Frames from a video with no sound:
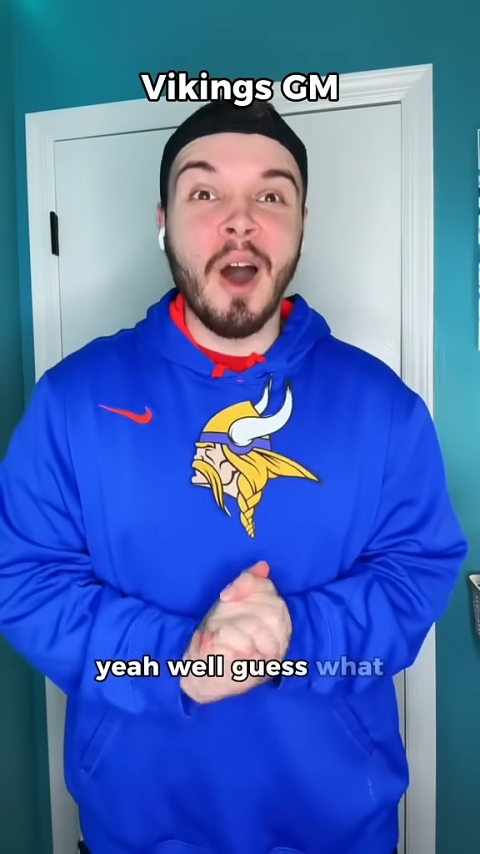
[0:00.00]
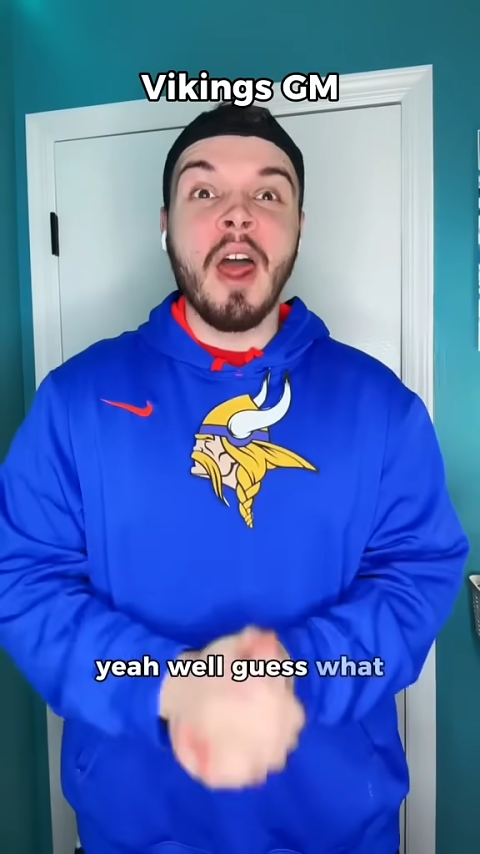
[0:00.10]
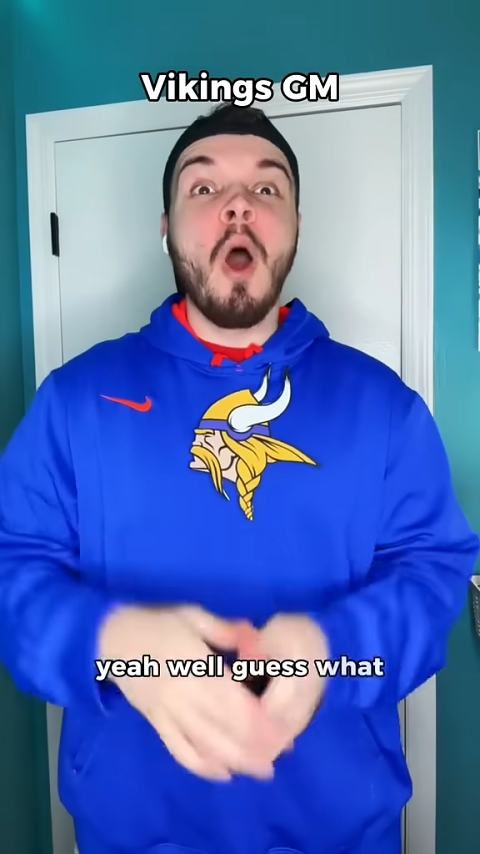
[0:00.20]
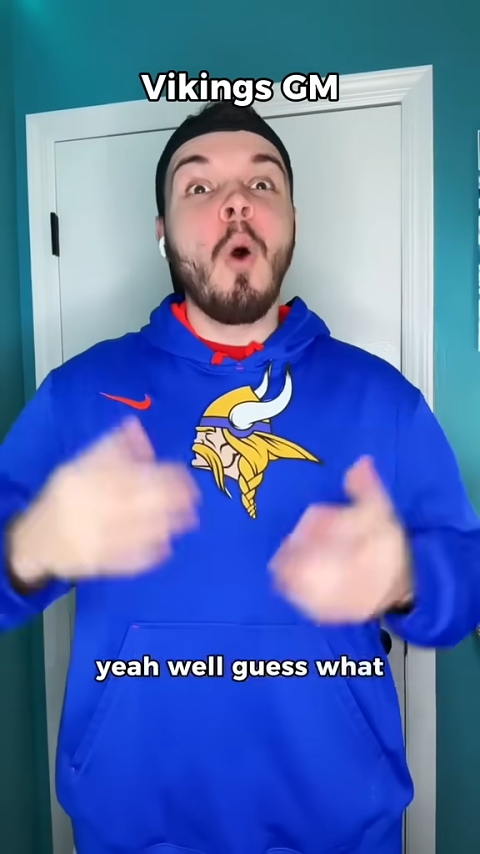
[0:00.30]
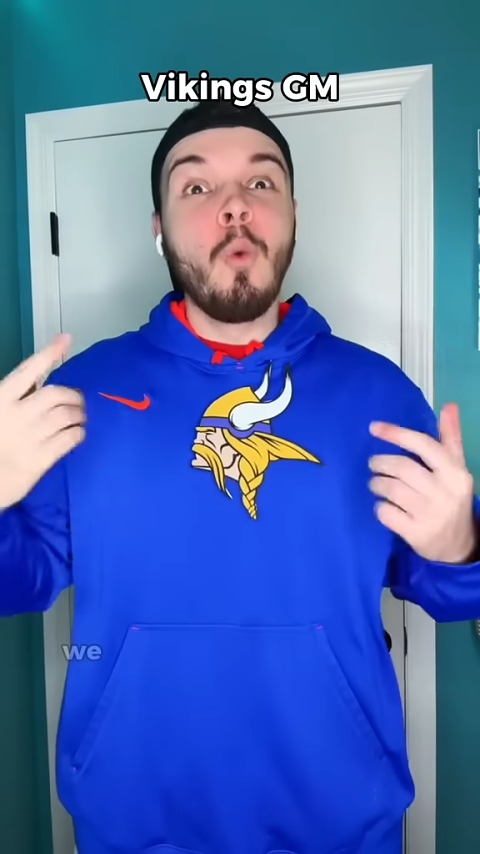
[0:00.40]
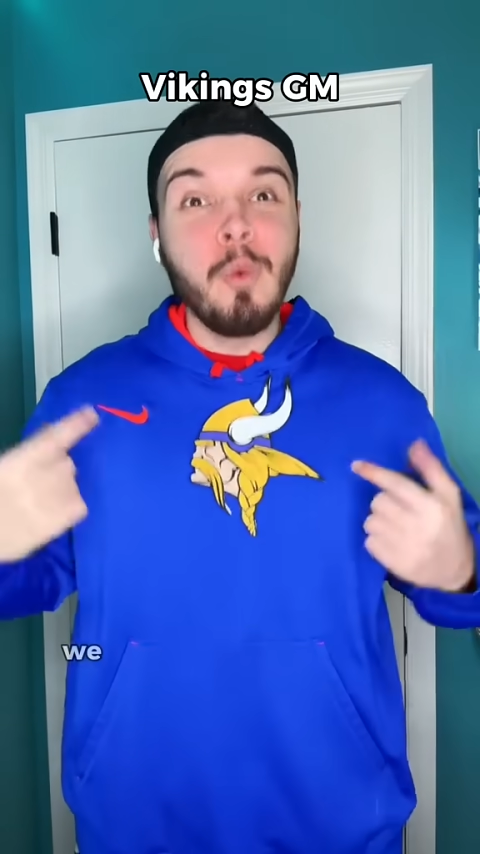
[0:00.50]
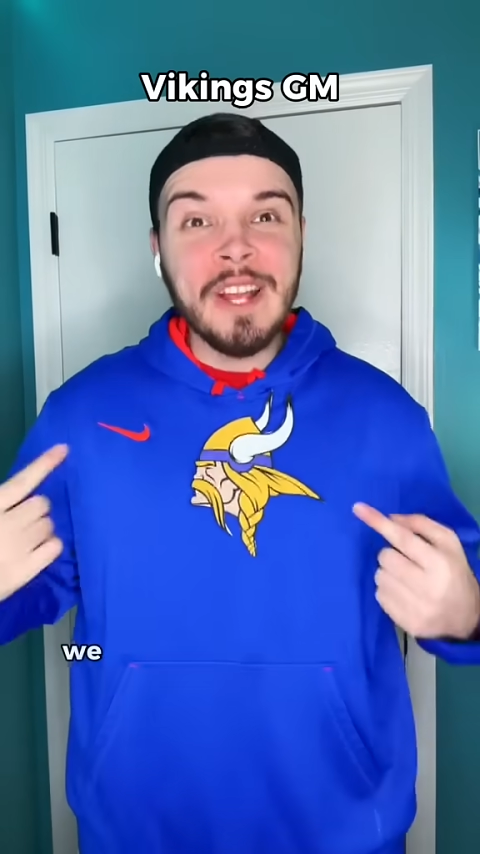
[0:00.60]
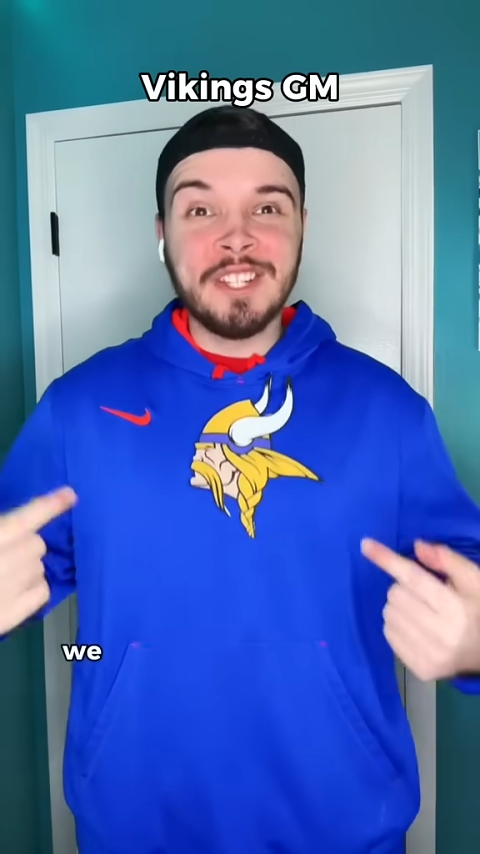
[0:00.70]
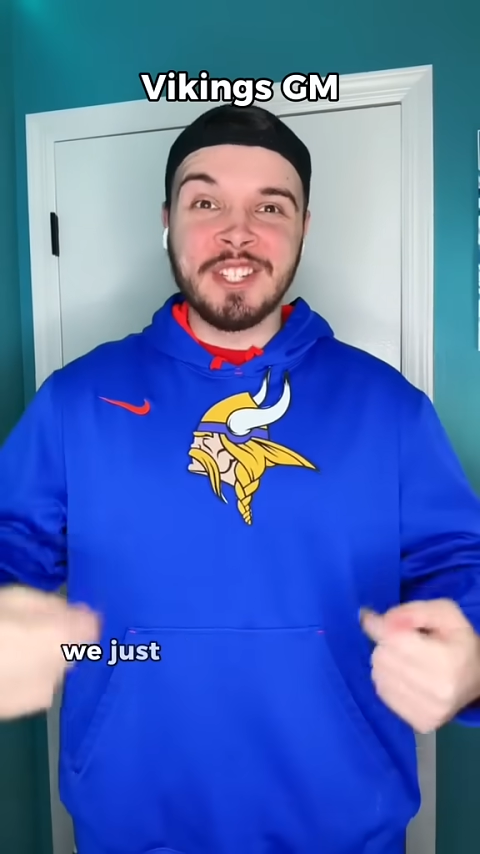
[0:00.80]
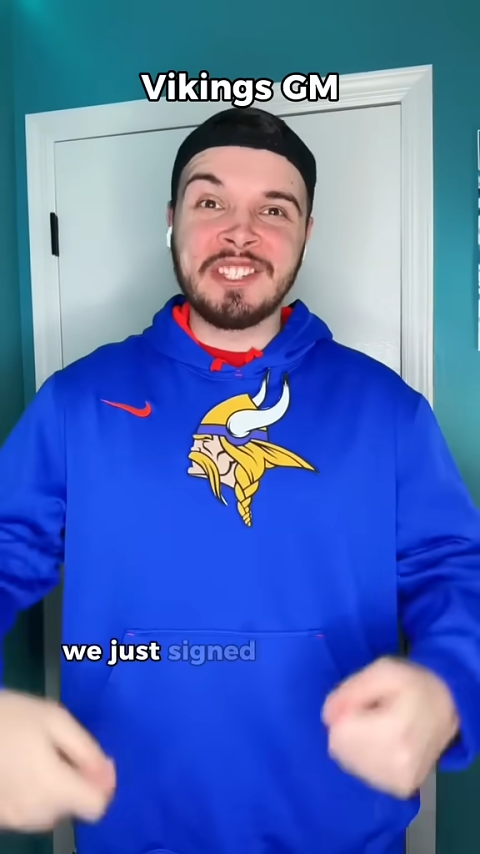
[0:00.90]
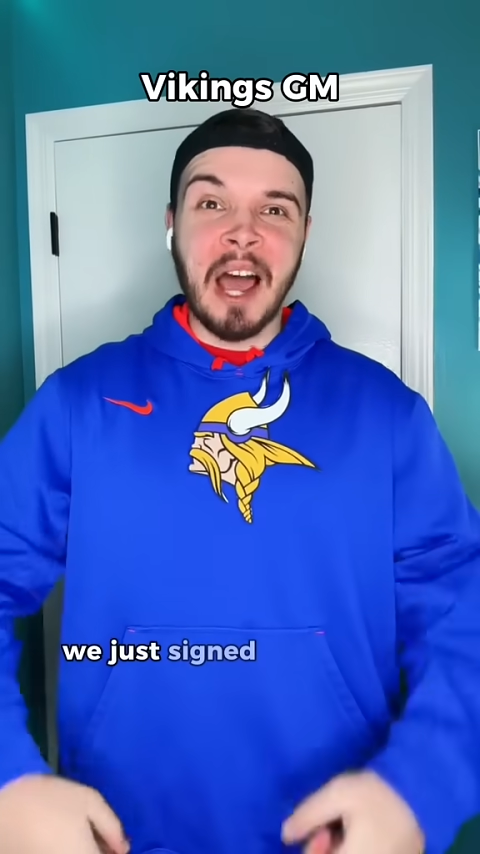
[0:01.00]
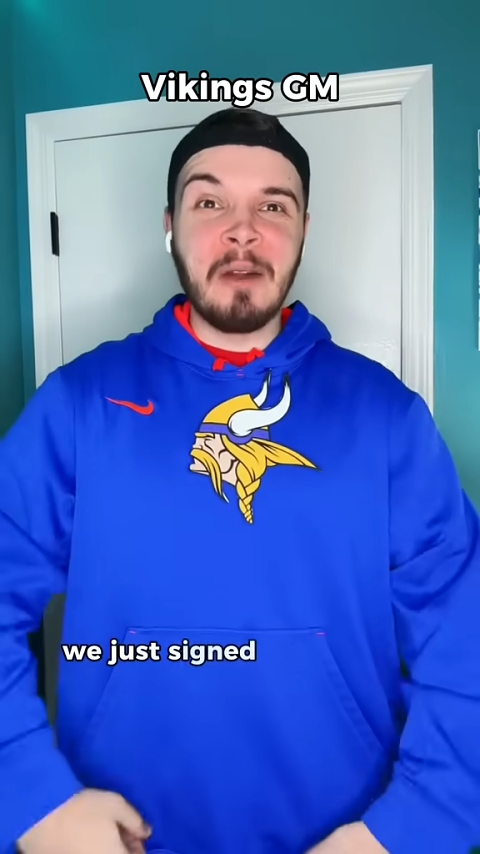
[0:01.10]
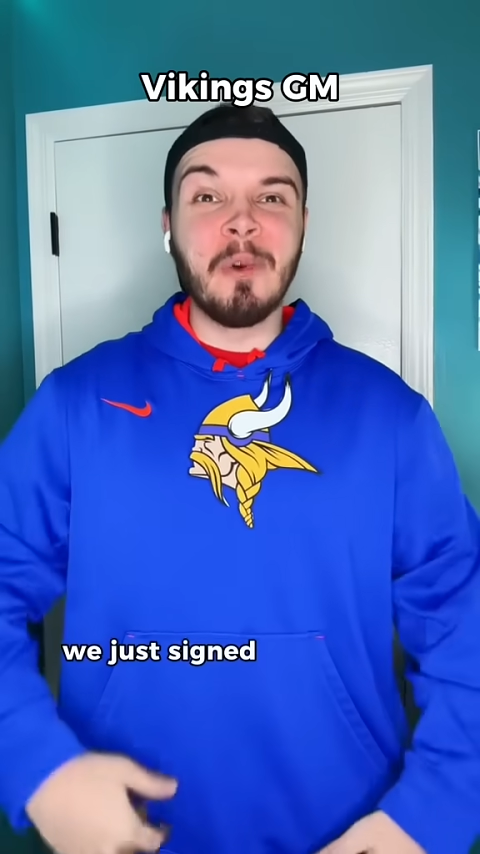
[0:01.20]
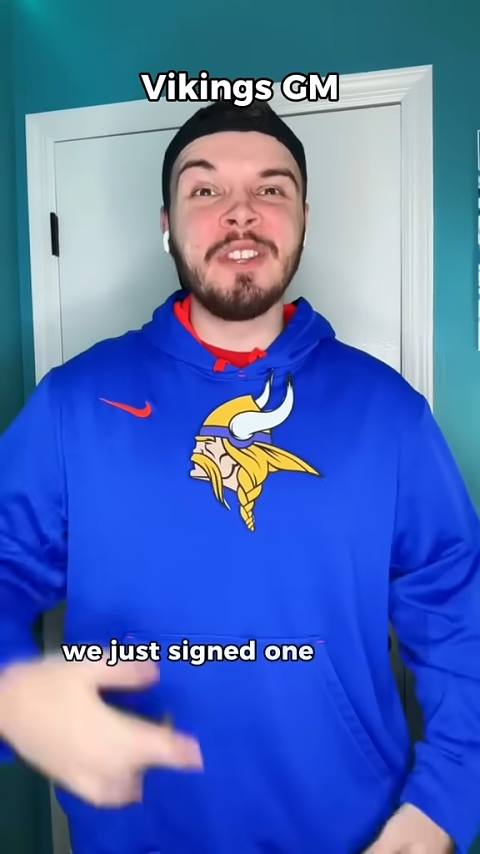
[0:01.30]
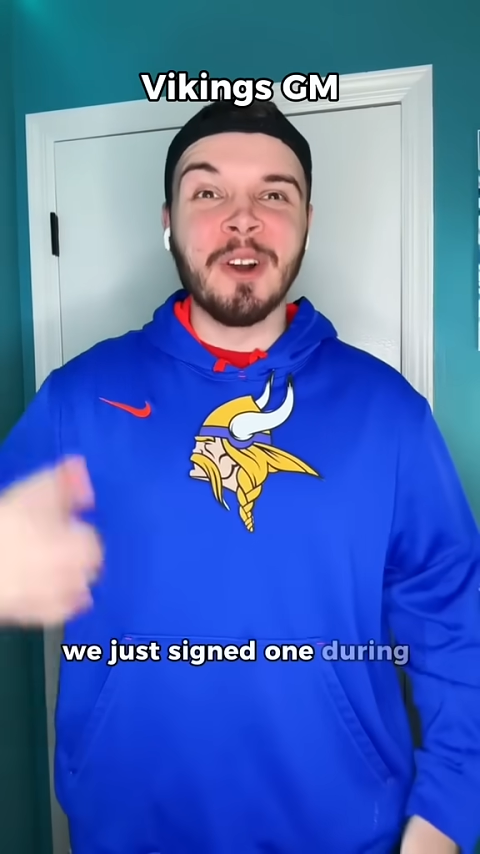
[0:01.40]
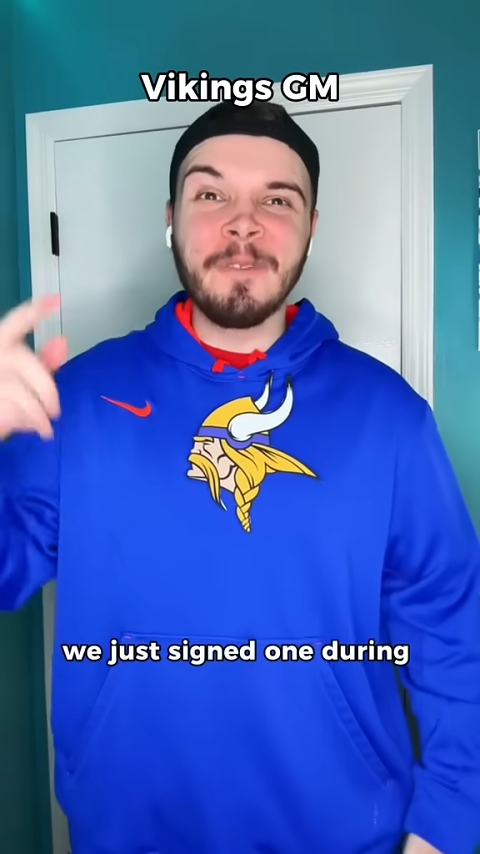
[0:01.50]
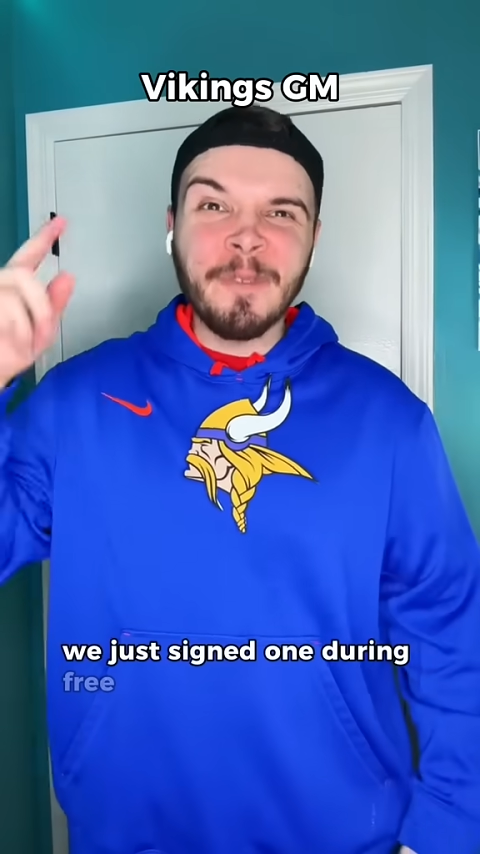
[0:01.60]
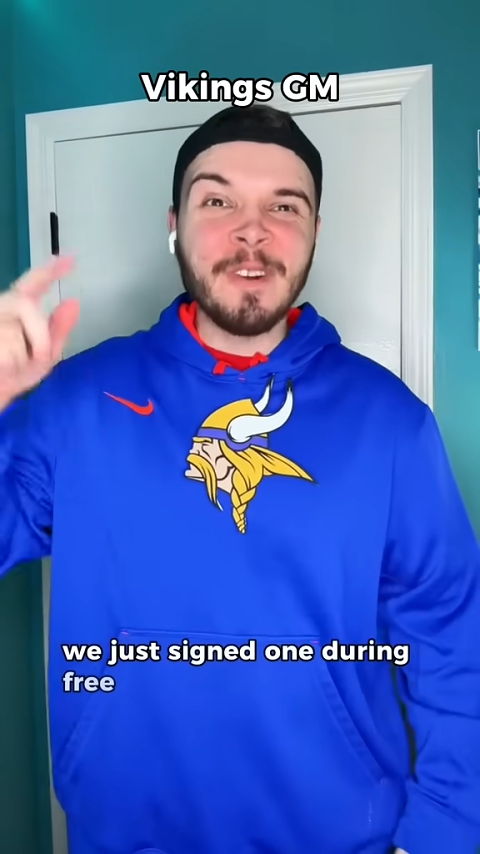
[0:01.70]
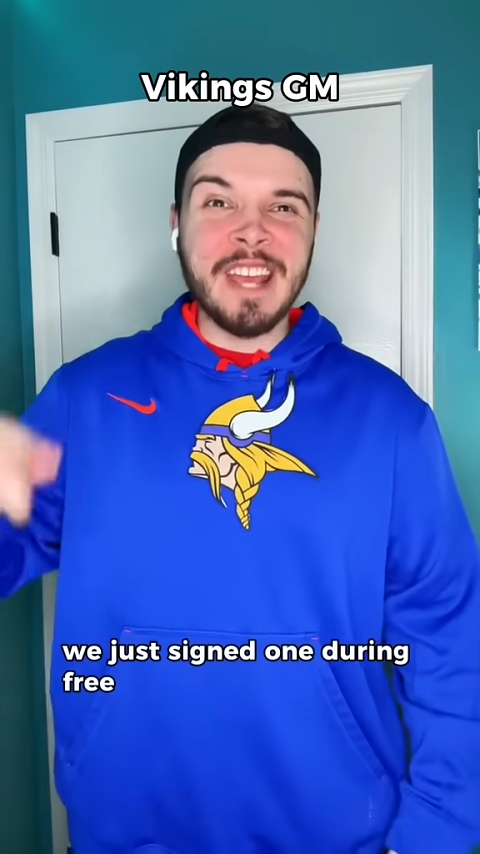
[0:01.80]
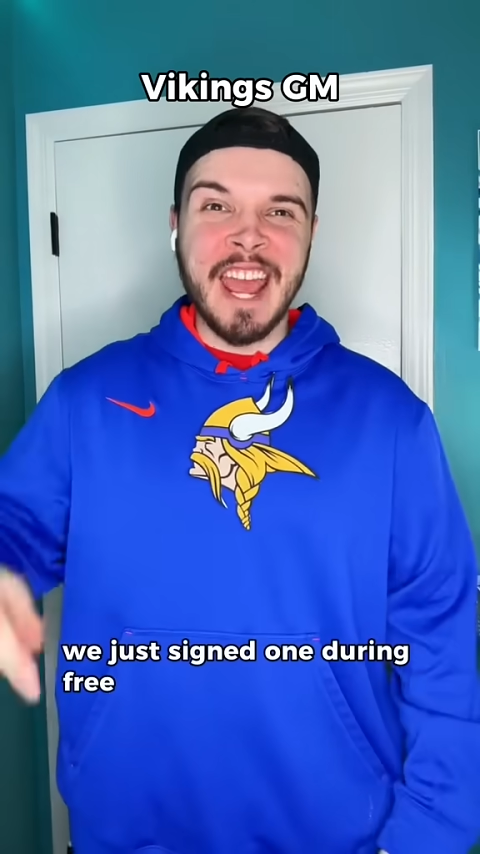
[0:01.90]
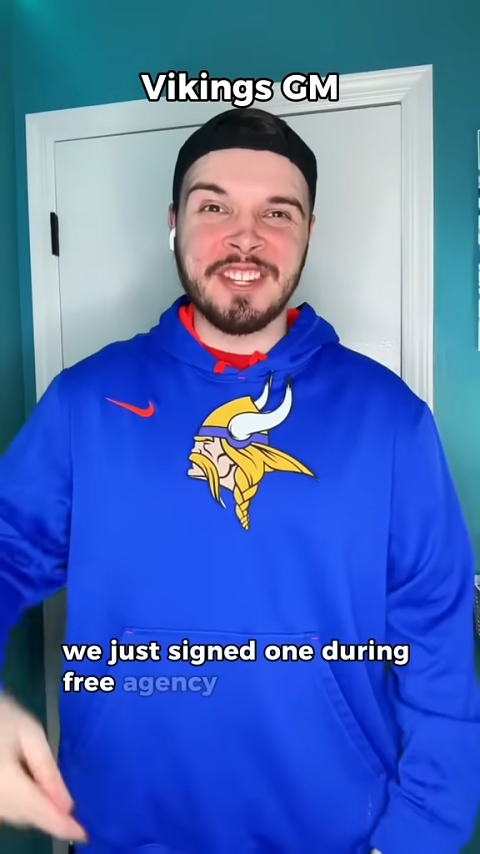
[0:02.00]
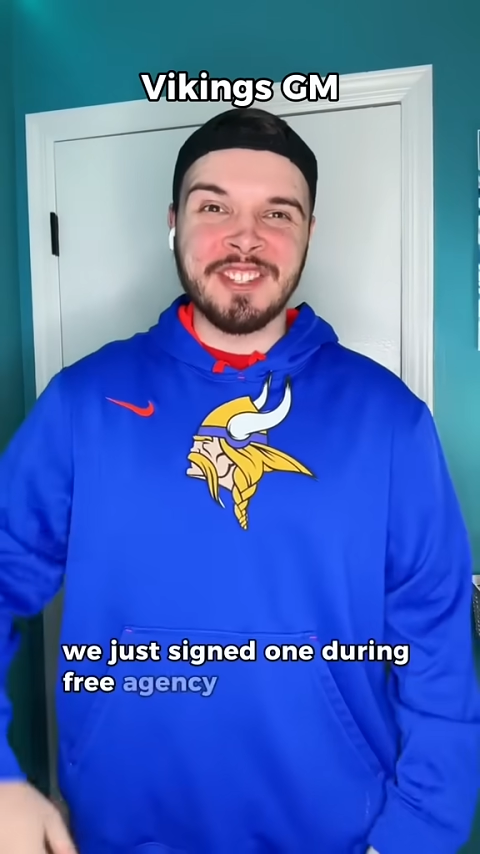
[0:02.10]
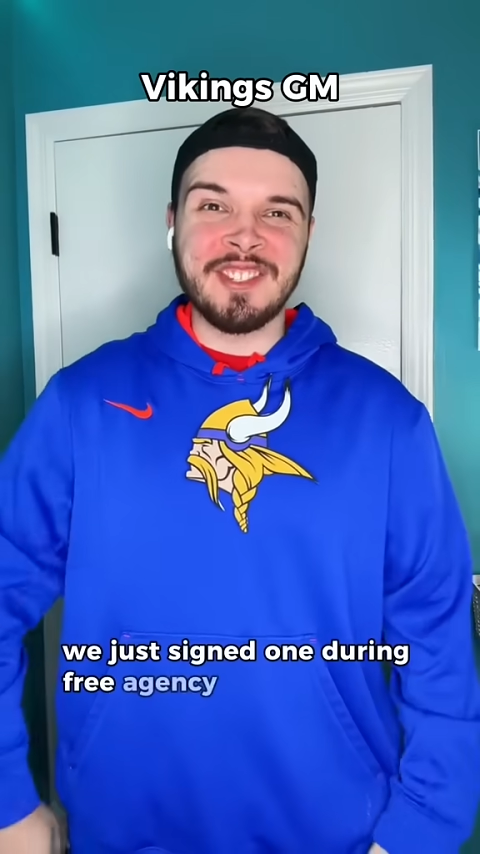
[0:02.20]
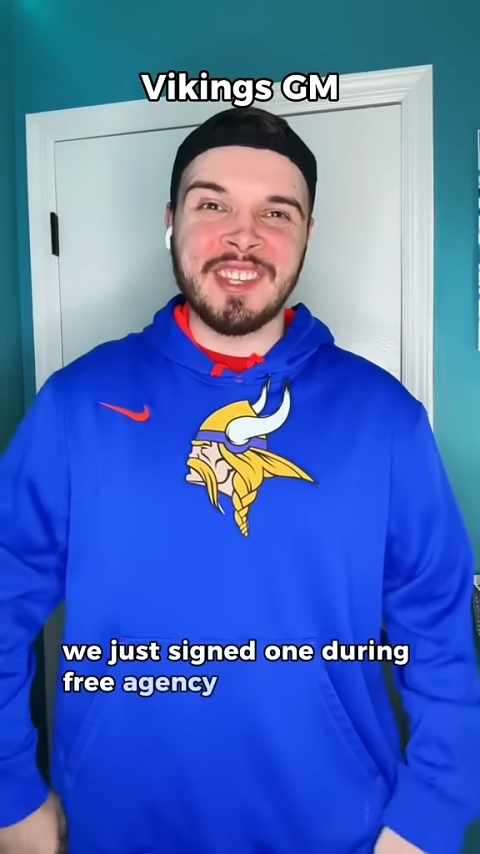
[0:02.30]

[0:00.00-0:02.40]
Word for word: We just signed one during free agency.